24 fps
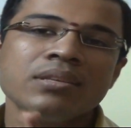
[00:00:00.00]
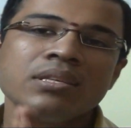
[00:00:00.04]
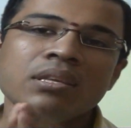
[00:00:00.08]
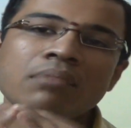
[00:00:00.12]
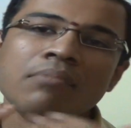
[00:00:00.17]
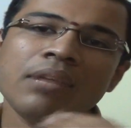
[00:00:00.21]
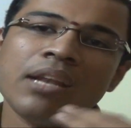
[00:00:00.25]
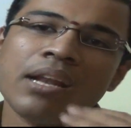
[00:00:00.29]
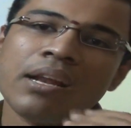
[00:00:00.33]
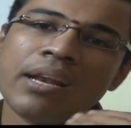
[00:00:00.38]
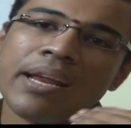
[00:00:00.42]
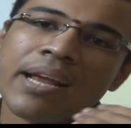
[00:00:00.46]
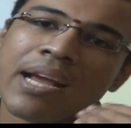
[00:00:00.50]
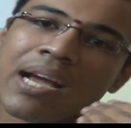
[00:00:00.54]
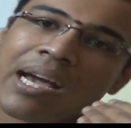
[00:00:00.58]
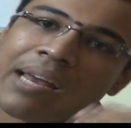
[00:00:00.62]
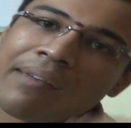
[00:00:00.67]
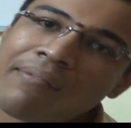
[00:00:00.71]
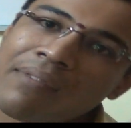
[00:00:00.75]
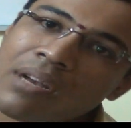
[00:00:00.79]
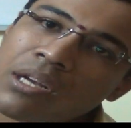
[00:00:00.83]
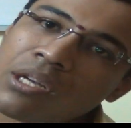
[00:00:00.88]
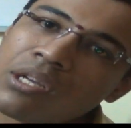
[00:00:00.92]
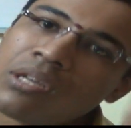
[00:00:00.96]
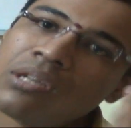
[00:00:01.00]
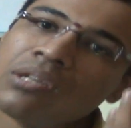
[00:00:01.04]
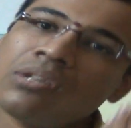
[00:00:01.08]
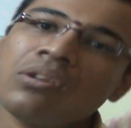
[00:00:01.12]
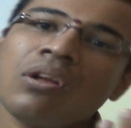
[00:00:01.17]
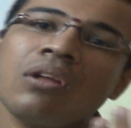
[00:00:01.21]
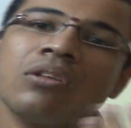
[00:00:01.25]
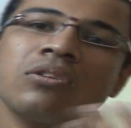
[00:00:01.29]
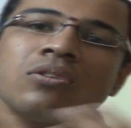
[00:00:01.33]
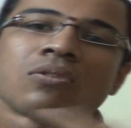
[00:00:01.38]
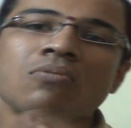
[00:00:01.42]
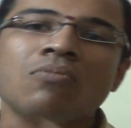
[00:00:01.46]
Similarly, convention
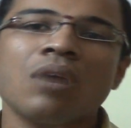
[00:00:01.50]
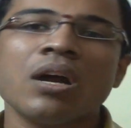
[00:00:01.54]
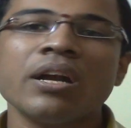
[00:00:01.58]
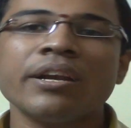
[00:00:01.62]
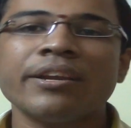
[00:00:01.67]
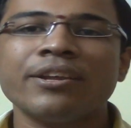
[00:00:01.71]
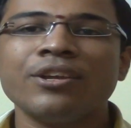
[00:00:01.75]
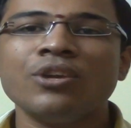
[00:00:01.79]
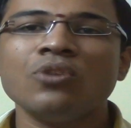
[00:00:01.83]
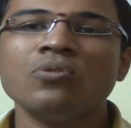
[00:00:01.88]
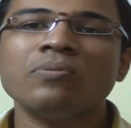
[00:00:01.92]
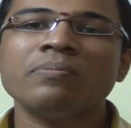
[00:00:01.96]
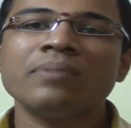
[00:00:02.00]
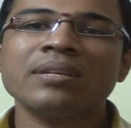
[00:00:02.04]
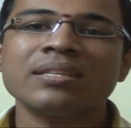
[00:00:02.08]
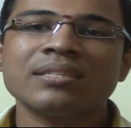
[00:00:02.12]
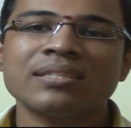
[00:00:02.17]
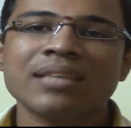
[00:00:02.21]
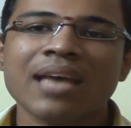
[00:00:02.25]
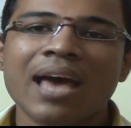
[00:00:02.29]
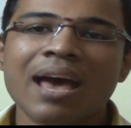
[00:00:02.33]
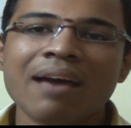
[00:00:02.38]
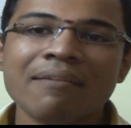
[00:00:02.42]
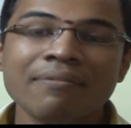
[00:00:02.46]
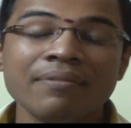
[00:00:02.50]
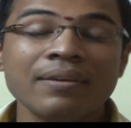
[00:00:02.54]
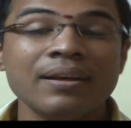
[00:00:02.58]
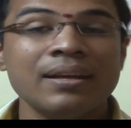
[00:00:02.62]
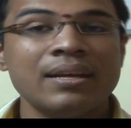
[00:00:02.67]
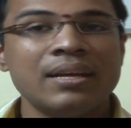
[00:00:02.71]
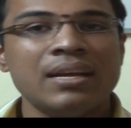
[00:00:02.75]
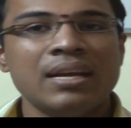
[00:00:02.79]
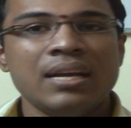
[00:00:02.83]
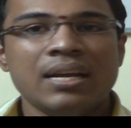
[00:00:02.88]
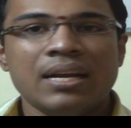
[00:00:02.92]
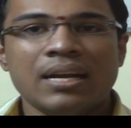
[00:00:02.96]
is also what humans
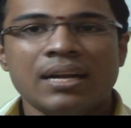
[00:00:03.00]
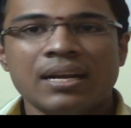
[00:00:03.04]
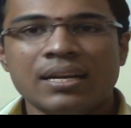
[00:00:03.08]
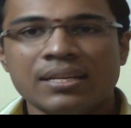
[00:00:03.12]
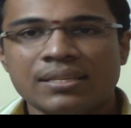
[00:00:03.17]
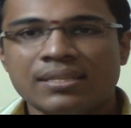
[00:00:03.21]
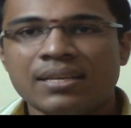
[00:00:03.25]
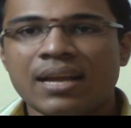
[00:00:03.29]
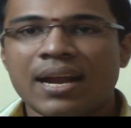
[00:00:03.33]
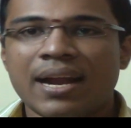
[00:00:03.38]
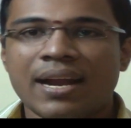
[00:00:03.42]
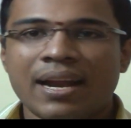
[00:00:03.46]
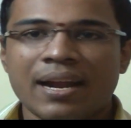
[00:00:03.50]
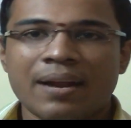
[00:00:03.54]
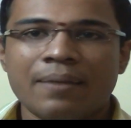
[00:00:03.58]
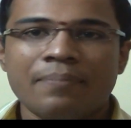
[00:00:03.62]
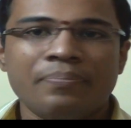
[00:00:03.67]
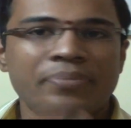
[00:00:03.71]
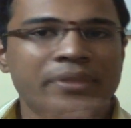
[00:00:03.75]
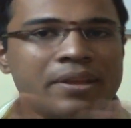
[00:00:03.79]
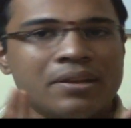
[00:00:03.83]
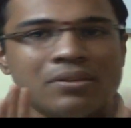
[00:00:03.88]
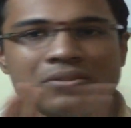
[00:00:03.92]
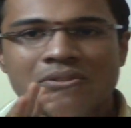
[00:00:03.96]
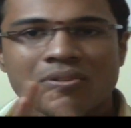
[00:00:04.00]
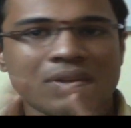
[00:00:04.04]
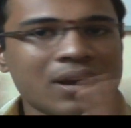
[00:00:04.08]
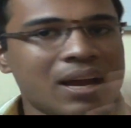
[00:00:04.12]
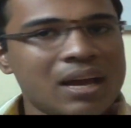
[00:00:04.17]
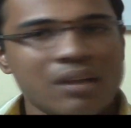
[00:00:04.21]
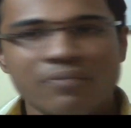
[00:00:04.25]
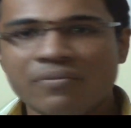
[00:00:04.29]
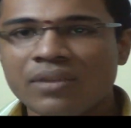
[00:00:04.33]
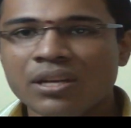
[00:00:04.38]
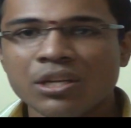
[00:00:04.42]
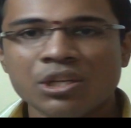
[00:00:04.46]
have decided. So
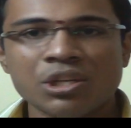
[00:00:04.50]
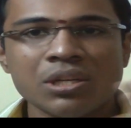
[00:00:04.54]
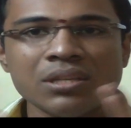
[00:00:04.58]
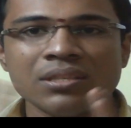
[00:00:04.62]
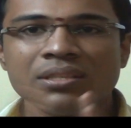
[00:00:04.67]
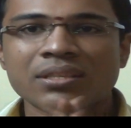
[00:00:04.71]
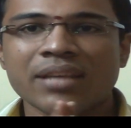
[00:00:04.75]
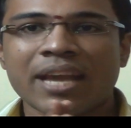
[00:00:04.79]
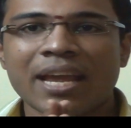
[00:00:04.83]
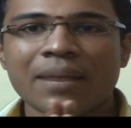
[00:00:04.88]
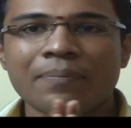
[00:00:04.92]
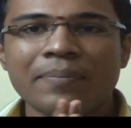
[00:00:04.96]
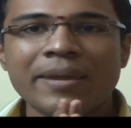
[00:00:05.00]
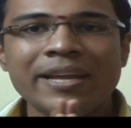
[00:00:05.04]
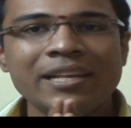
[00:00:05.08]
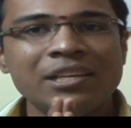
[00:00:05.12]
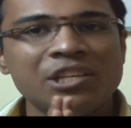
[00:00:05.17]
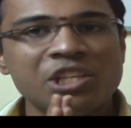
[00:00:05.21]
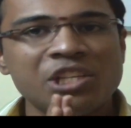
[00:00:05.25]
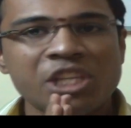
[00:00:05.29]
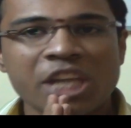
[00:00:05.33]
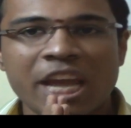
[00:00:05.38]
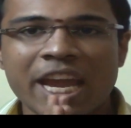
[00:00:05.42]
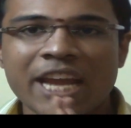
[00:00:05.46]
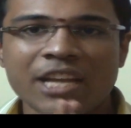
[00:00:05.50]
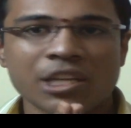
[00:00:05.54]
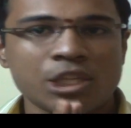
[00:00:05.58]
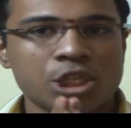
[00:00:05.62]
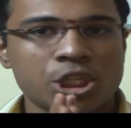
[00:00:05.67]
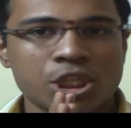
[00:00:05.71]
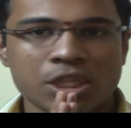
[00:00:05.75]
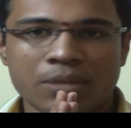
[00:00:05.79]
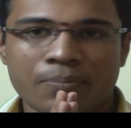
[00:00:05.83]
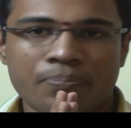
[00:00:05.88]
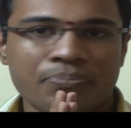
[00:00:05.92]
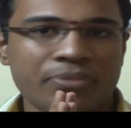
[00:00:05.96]
conventions can be
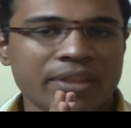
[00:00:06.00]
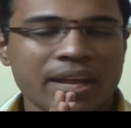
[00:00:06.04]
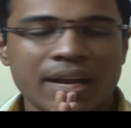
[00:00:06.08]
changed.